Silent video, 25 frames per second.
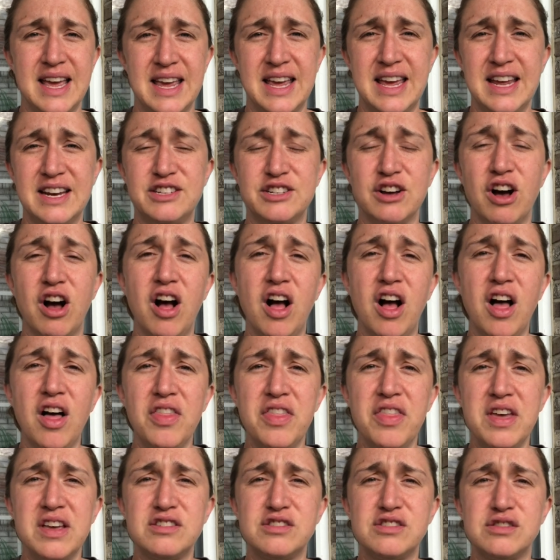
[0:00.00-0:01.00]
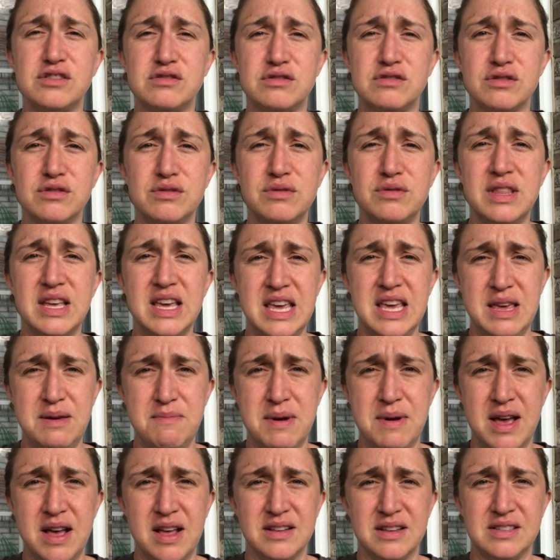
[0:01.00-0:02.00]
can get to all this through the
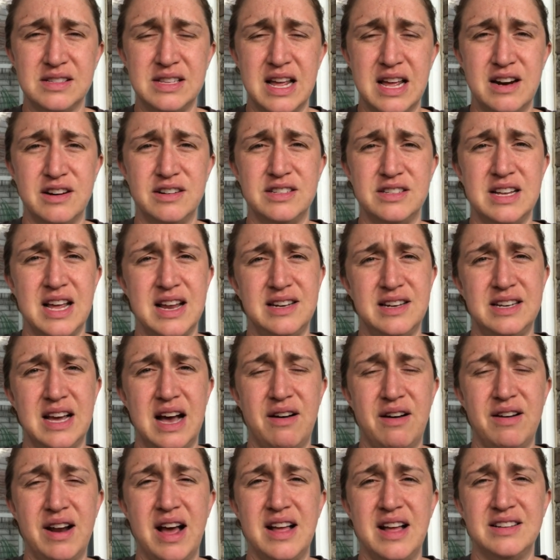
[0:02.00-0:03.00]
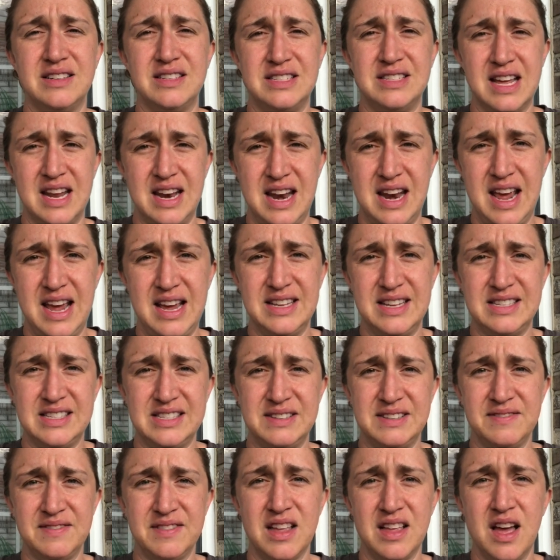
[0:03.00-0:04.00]
emails that are sent out on
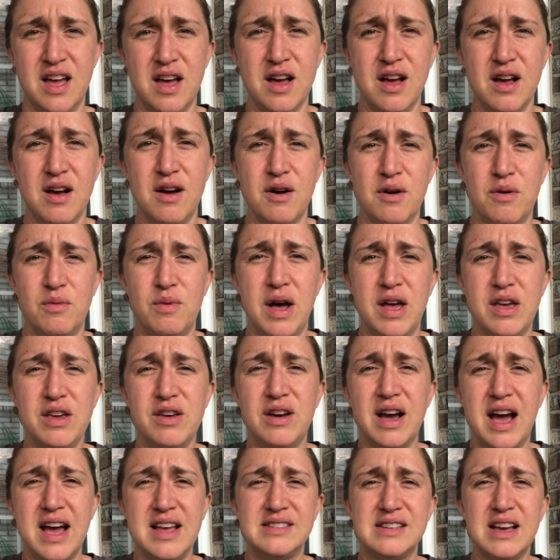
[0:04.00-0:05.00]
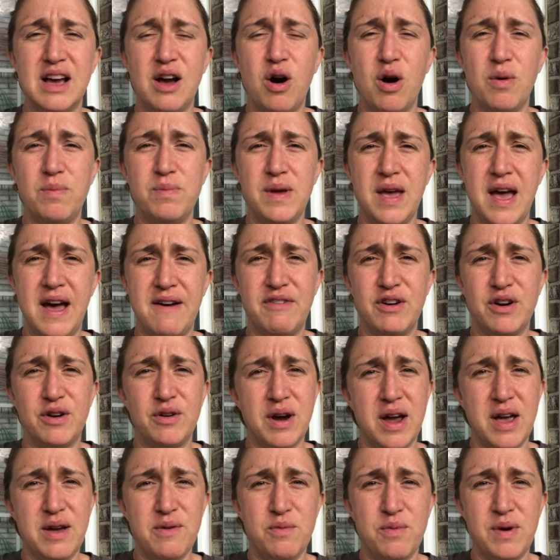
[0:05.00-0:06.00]
Sundays. Well, you guys, I hope you have a
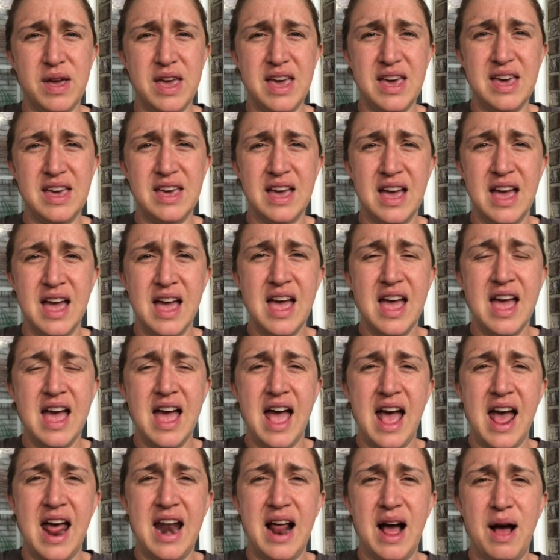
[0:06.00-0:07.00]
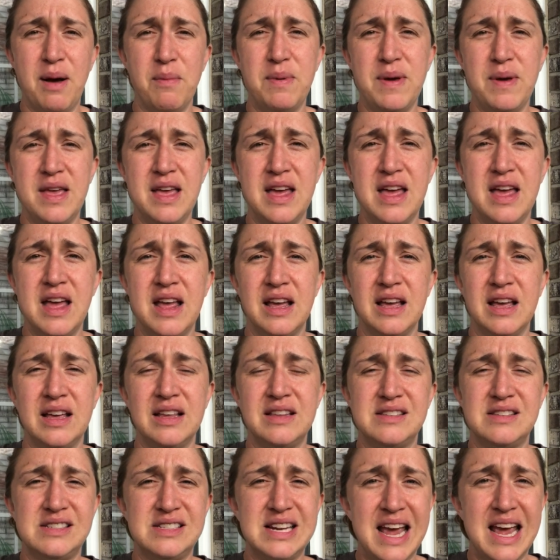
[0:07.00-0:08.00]
great week and I'll be
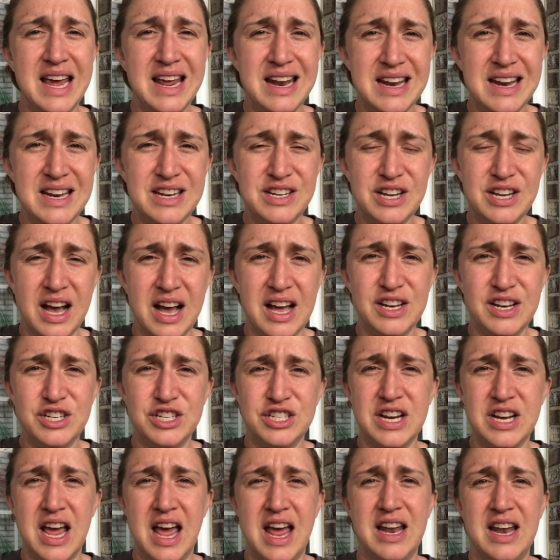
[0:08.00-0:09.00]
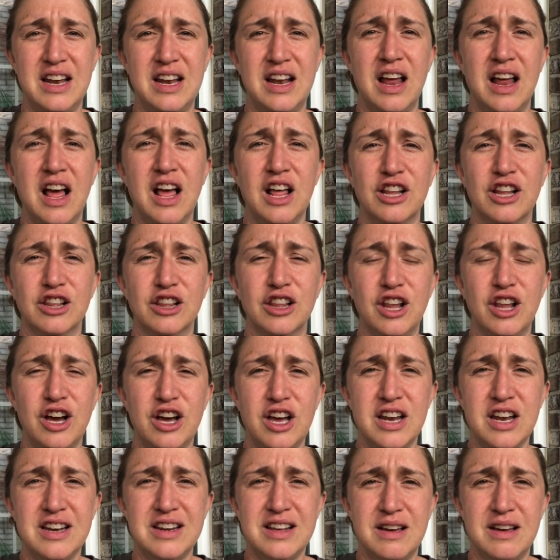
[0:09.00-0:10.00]
staying in touch and
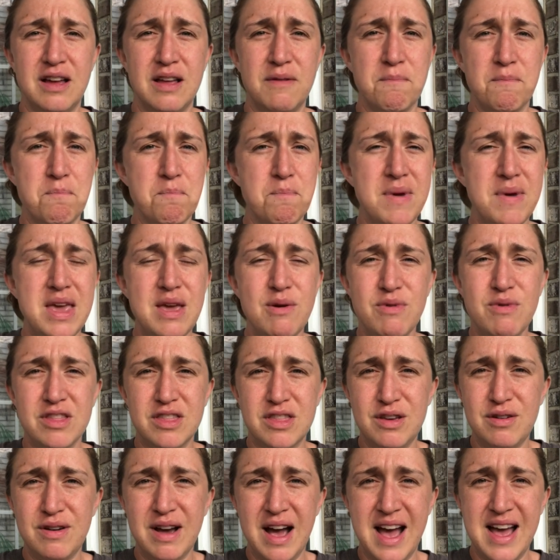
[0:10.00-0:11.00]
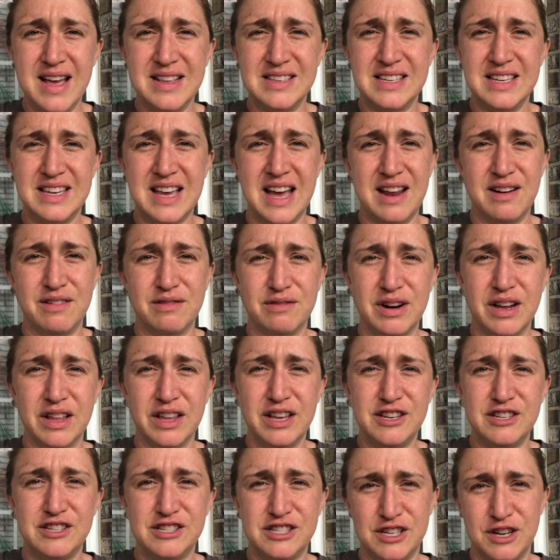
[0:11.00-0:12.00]
looking to meet with you guys again
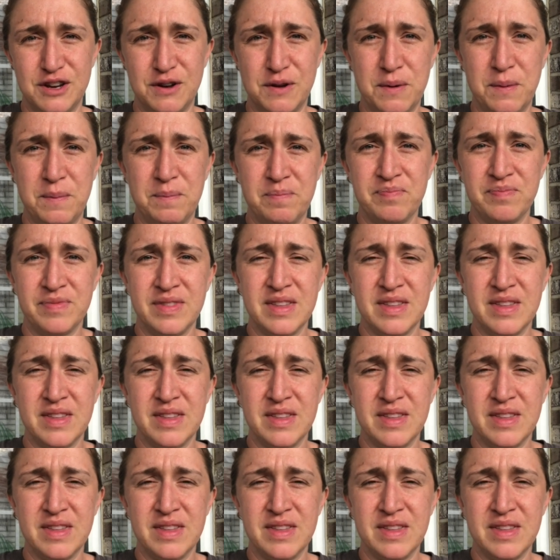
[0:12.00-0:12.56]
really soon